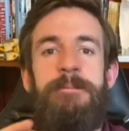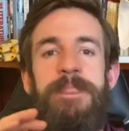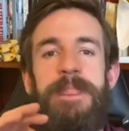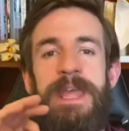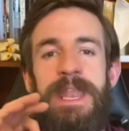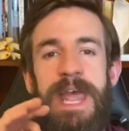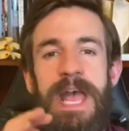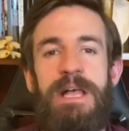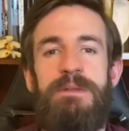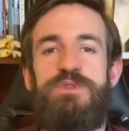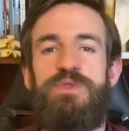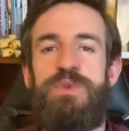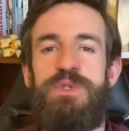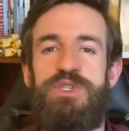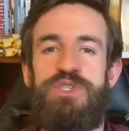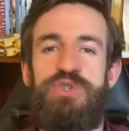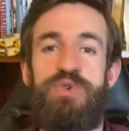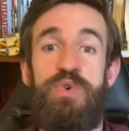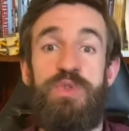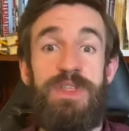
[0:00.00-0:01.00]
It helps to
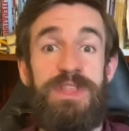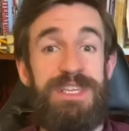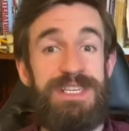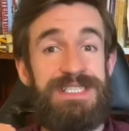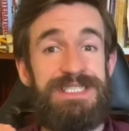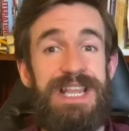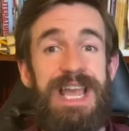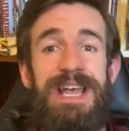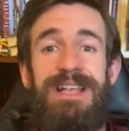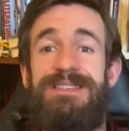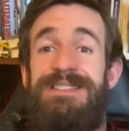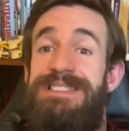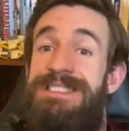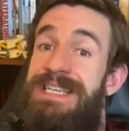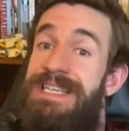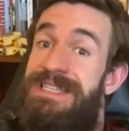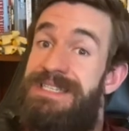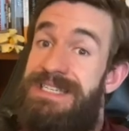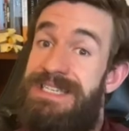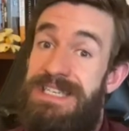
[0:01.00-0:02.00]
ensure that the scales are
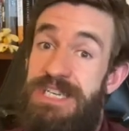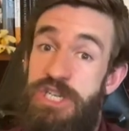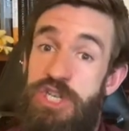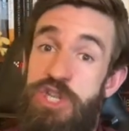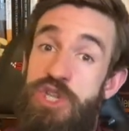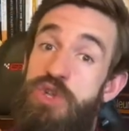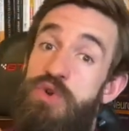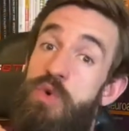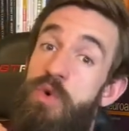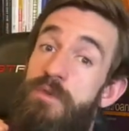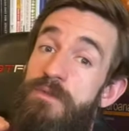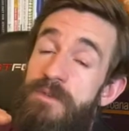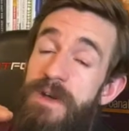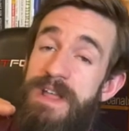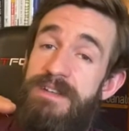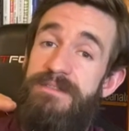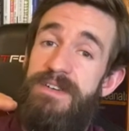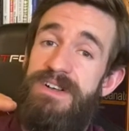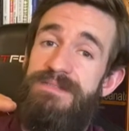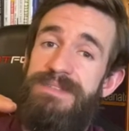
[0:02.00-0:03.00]
tilted in your
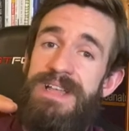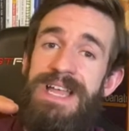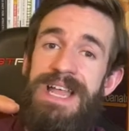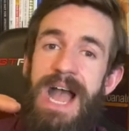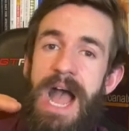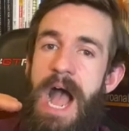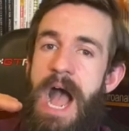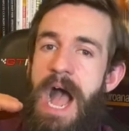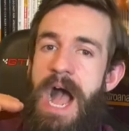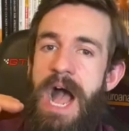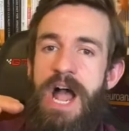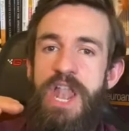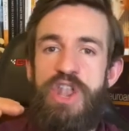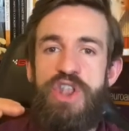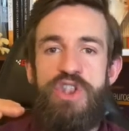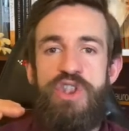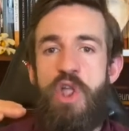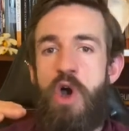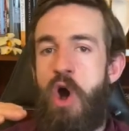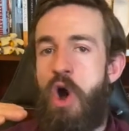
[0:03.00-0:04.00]
favor
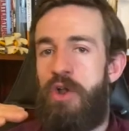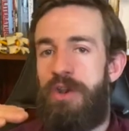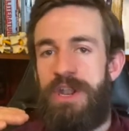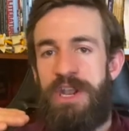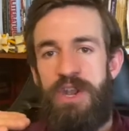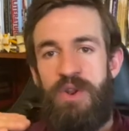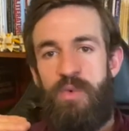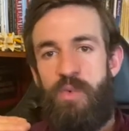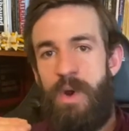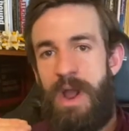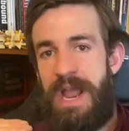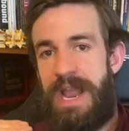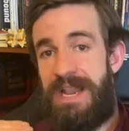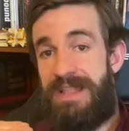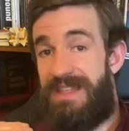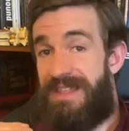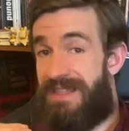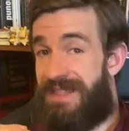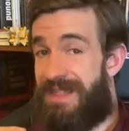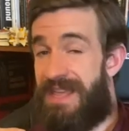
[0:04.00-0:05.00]
and not in a way
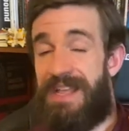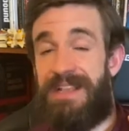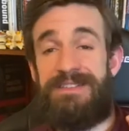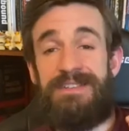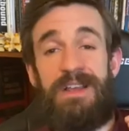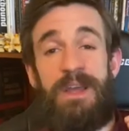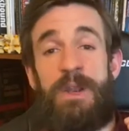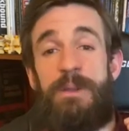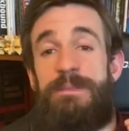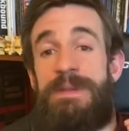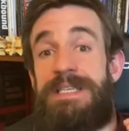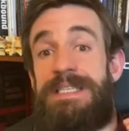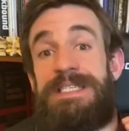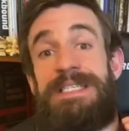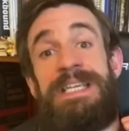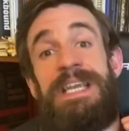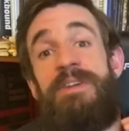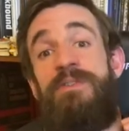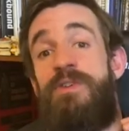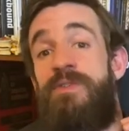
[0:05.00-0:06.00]
that things are going to be
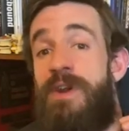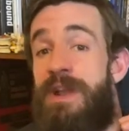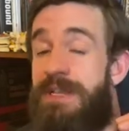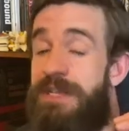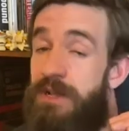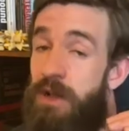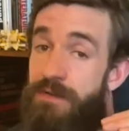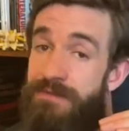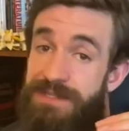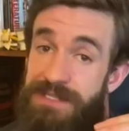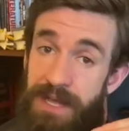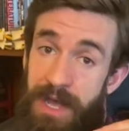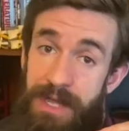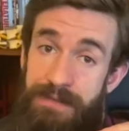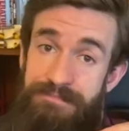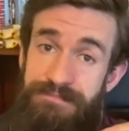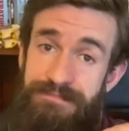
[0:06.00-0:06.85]
deteriorating over time.